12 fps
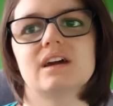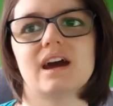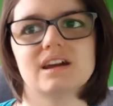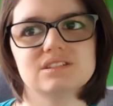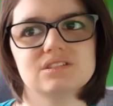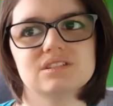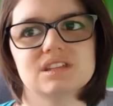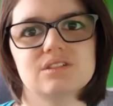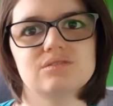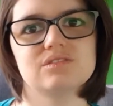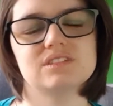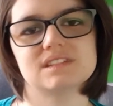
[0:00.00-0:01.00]
Ask
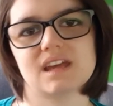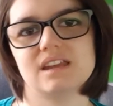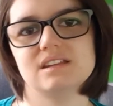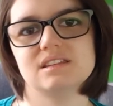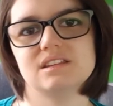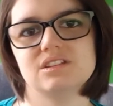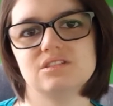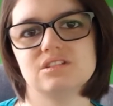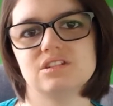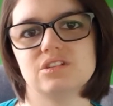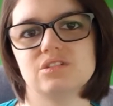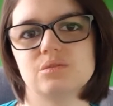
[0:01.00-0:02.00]
yourself if there's anything you
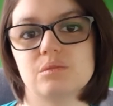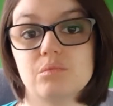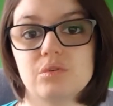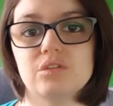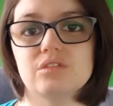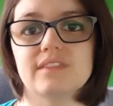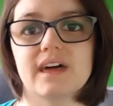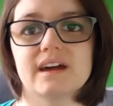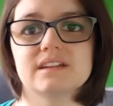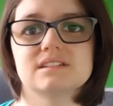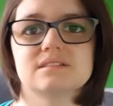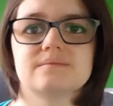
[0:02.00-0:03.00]
can do to improve that.